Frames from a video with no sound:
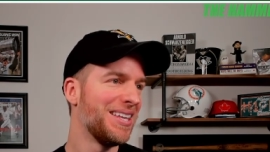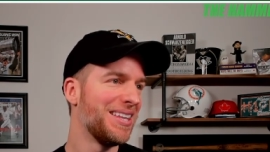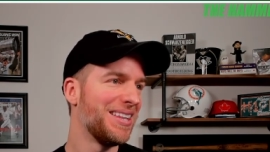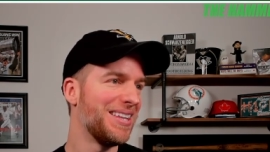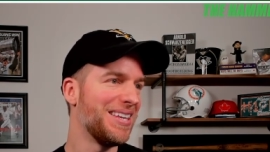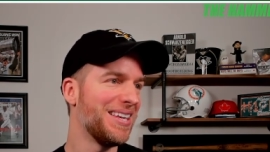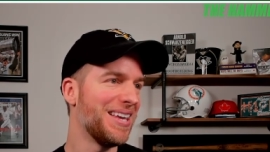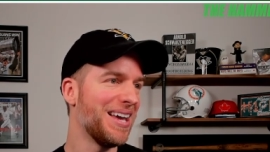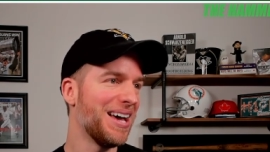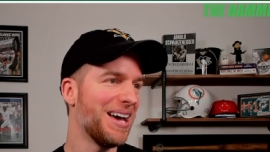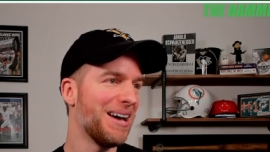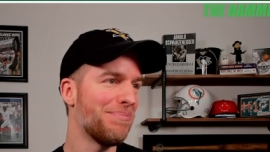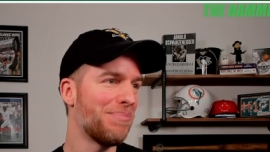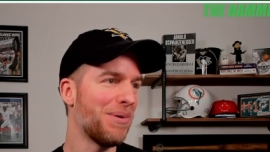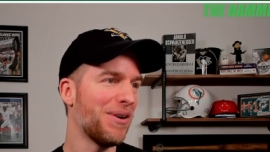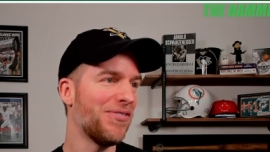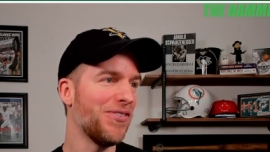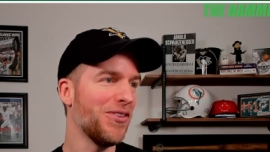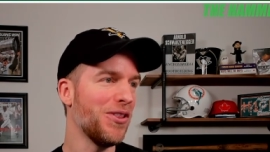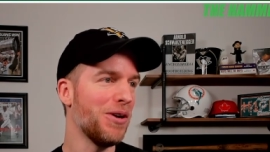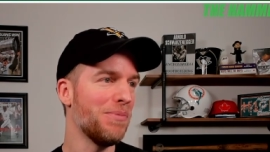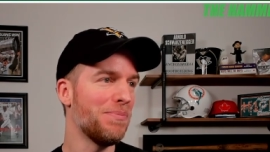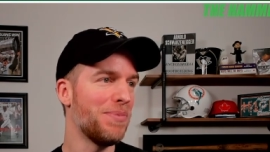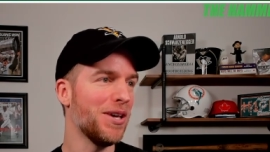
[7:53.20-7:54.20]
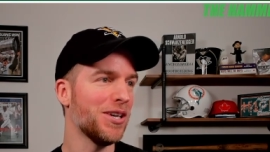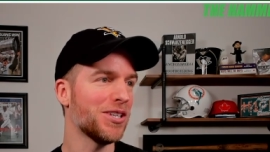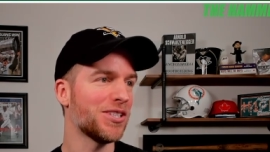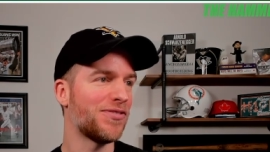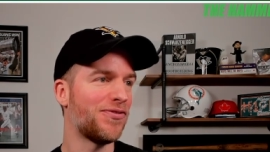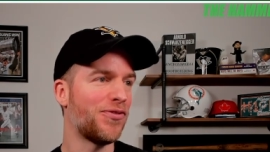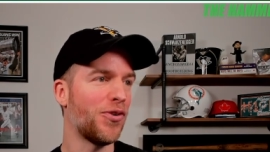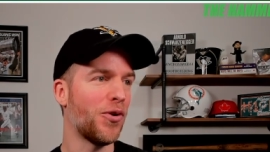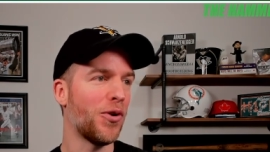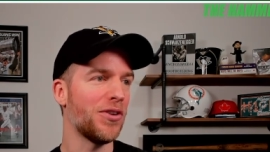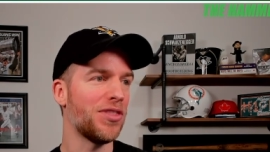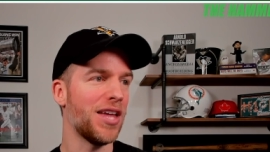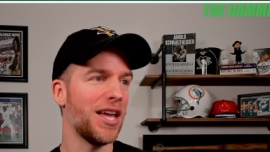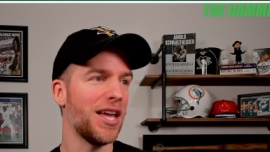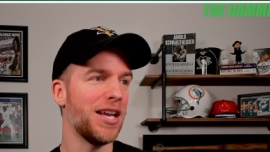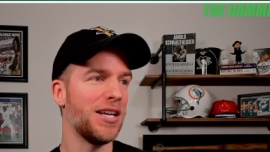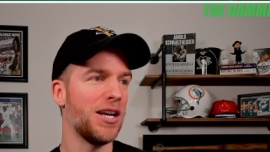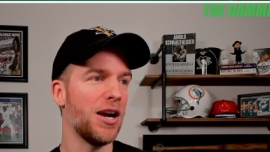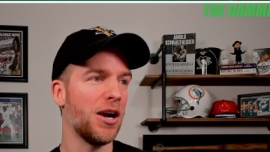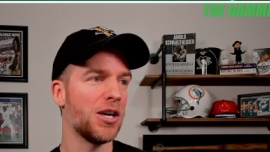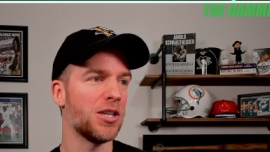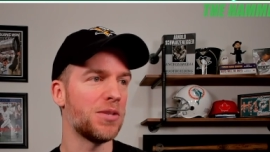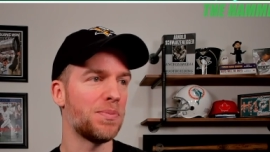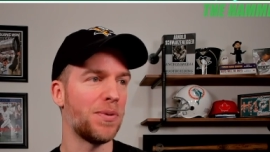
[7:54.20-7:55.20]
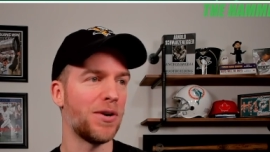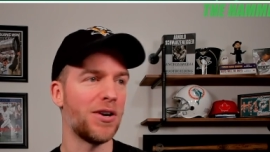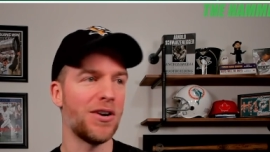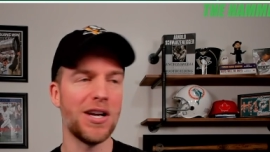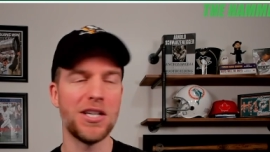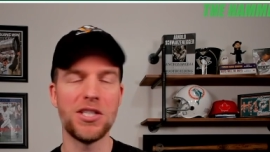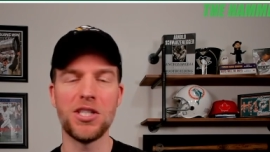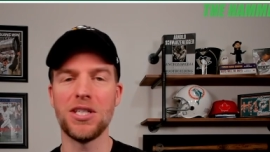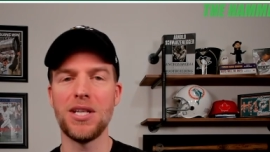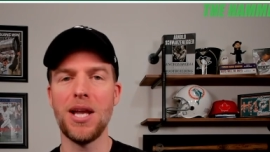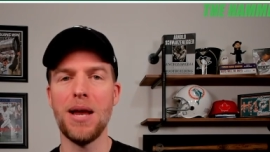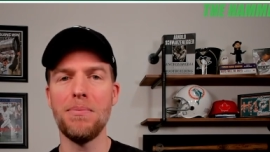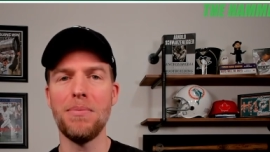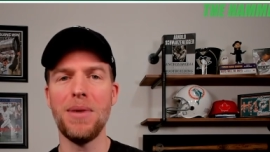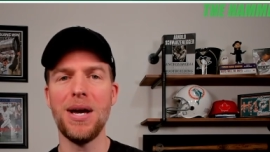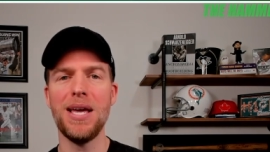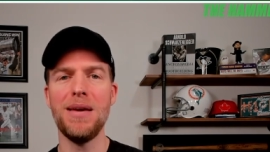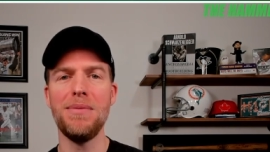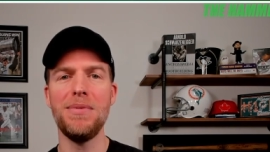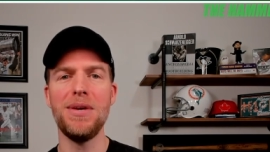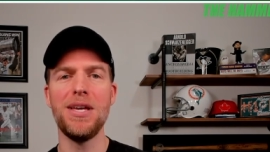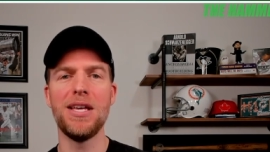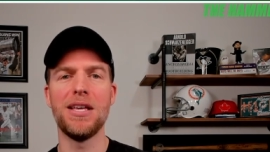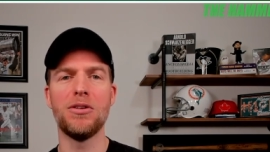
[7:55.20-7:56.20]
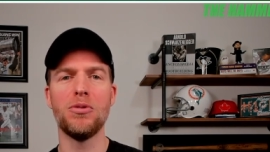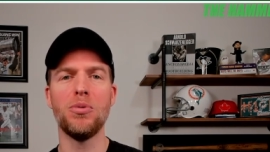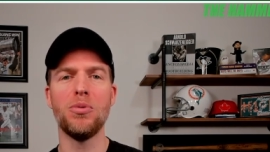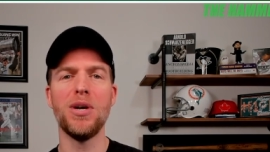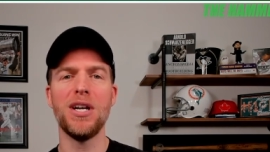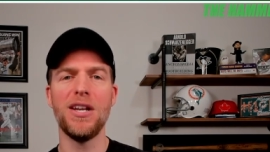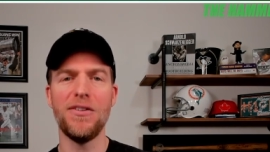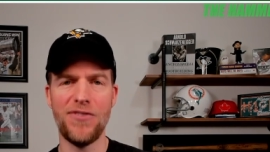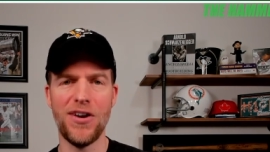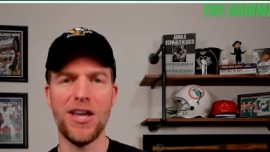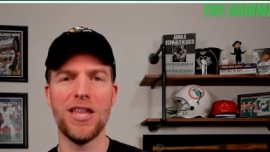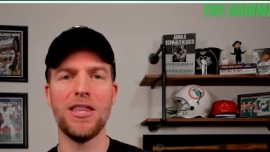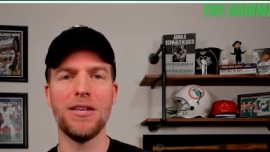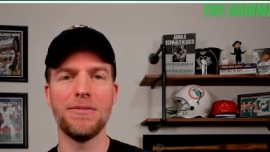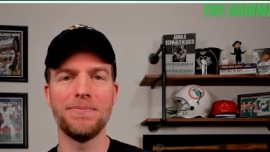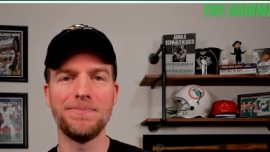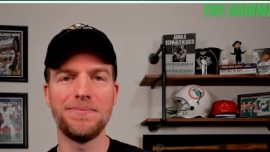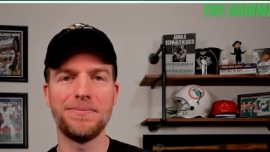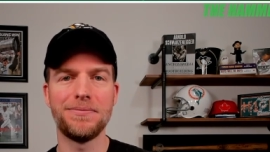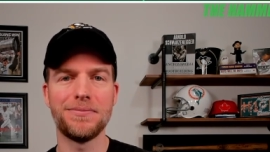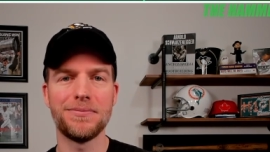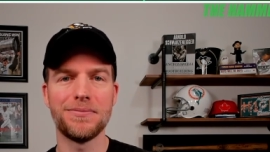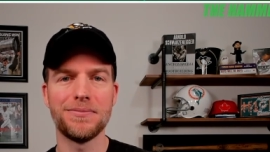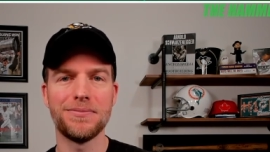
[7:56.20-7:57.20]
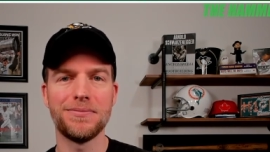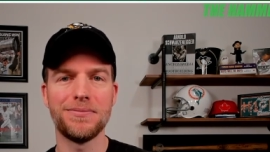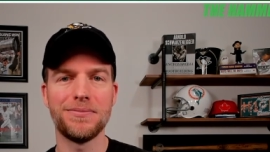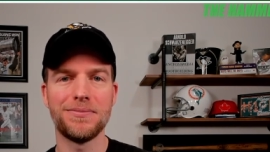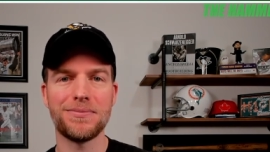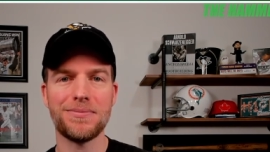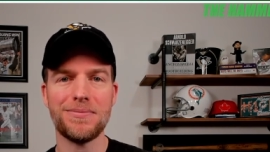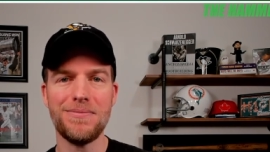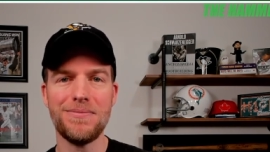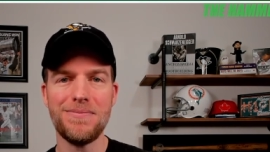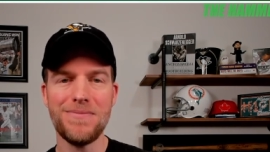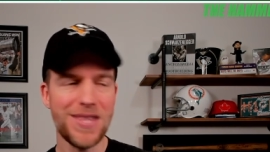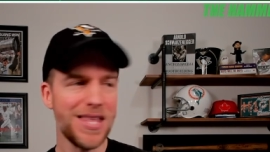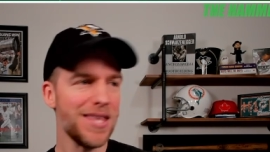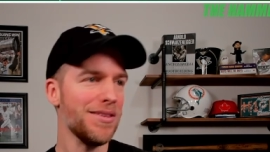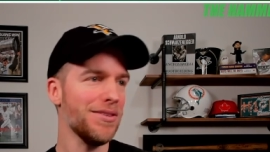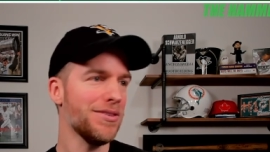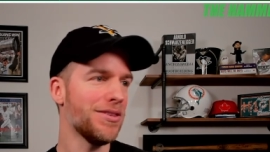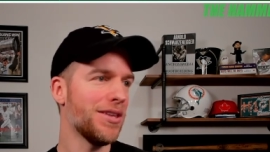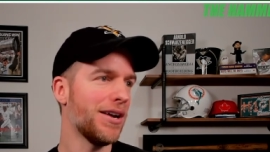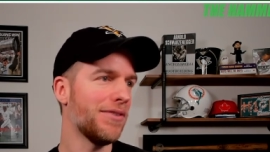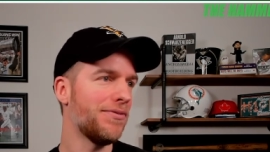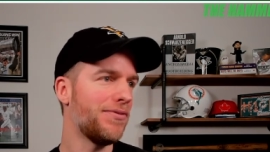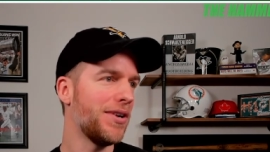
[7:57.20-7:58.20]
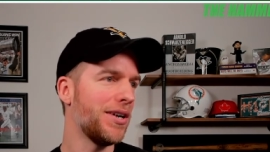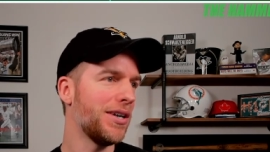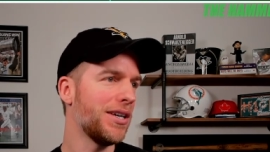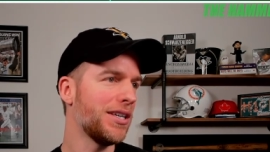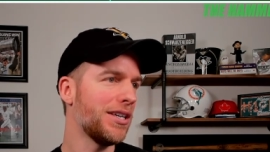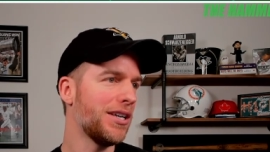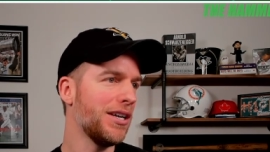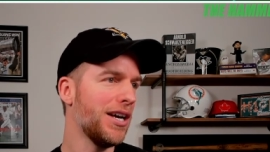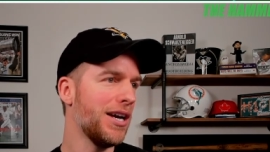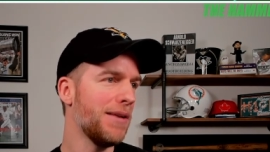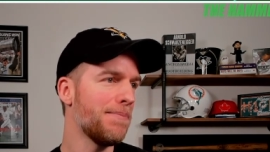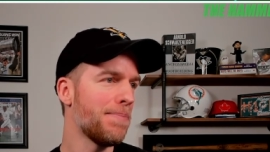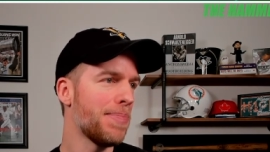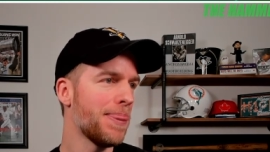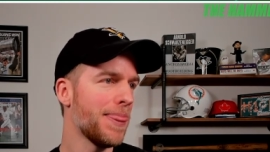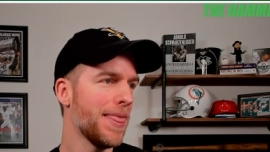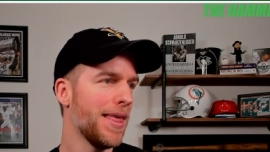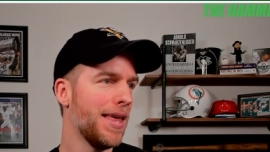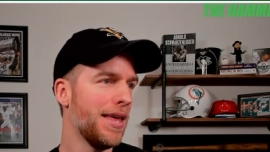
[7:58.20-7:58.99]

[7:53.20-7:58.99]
The uh, Buffalo Bills, fourth in yards per rush attempt. Miami, twenty-fifth. Not very good.